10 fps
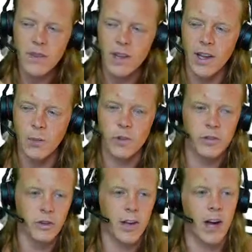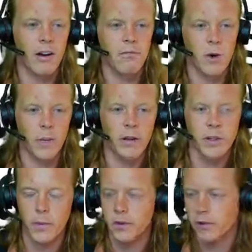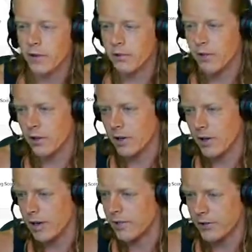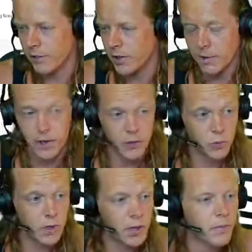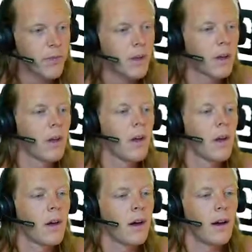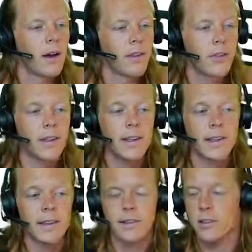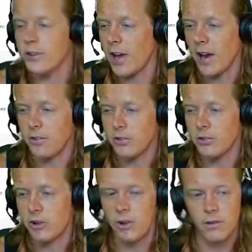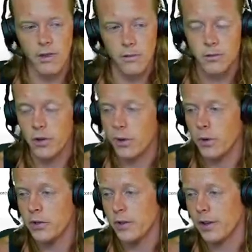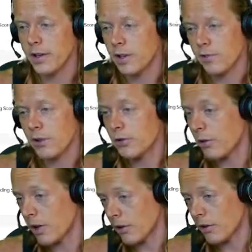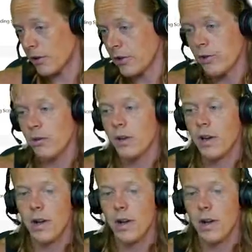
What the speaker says: And we should have momentum and risk turned on sometime next week. And then the easy just averages all of them. So we do like an individual, how good are you?